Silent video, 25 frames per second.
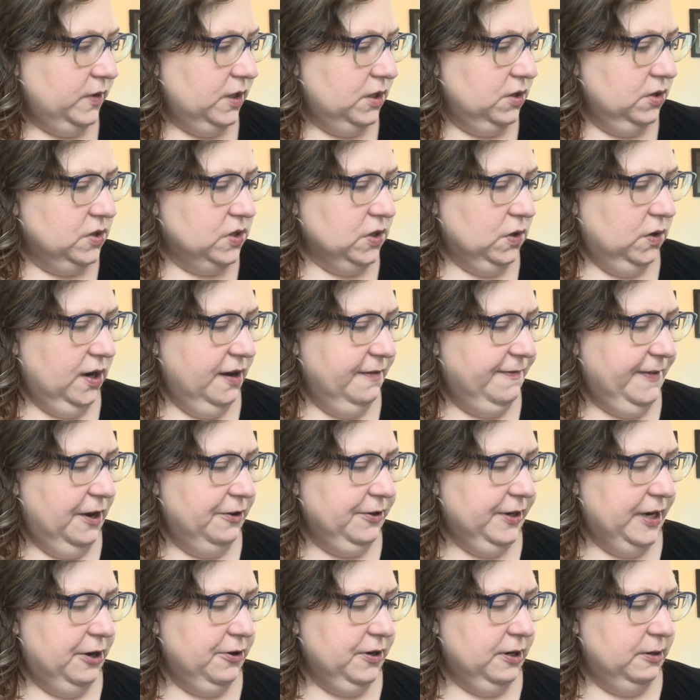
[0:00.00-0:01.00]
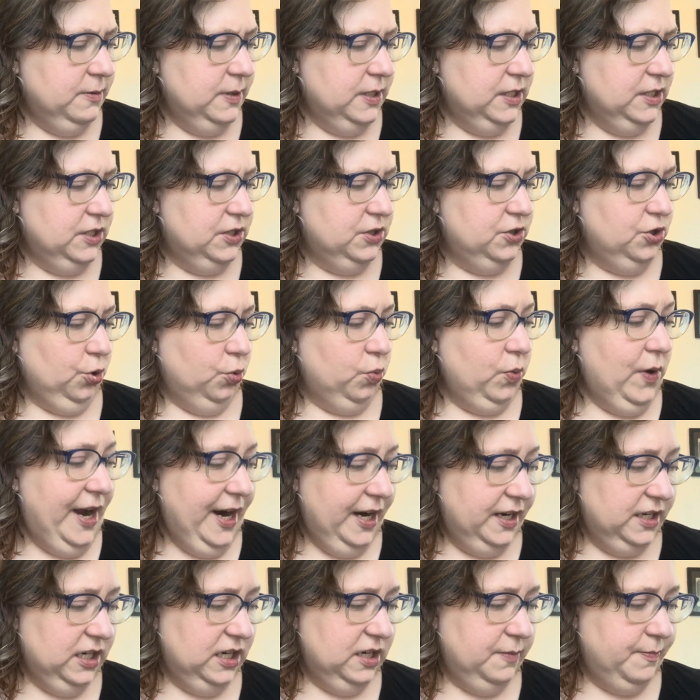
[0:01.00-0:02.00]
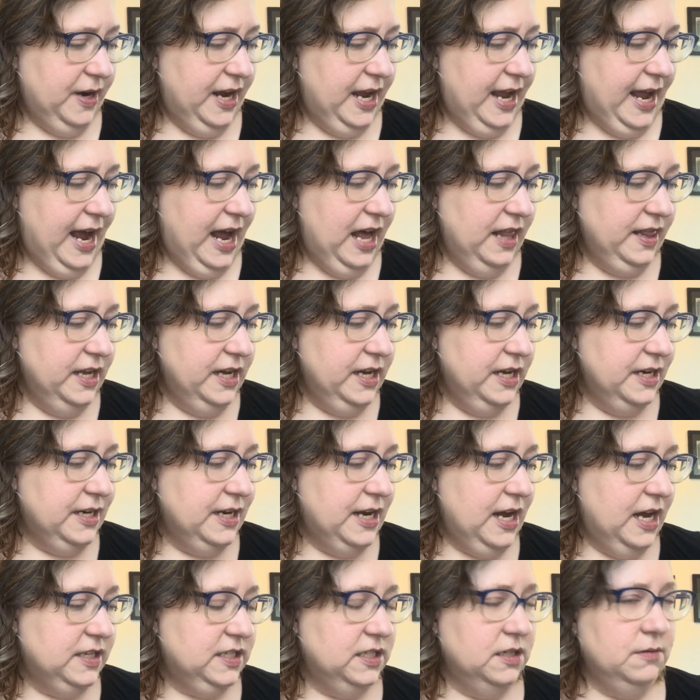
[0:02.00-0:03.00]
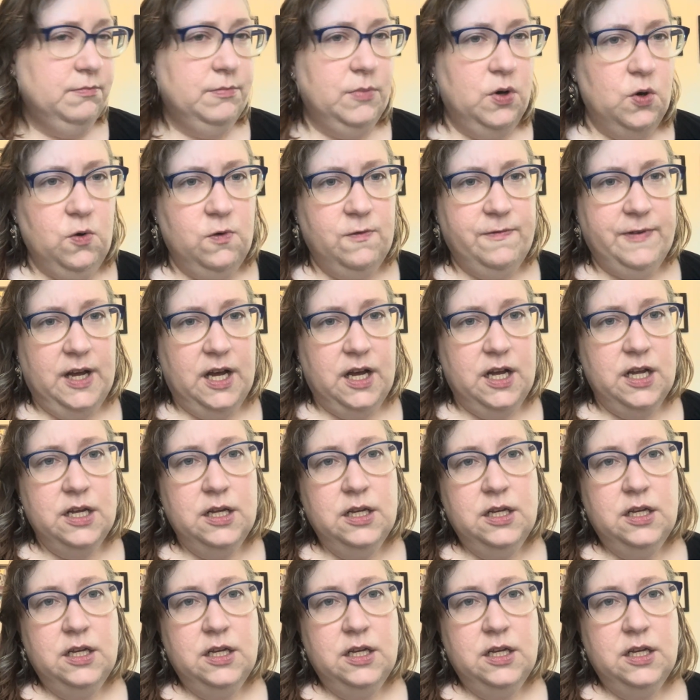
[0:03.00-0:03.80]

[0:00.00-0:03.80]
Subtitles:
So I found out it was directed by Alla Nazimova.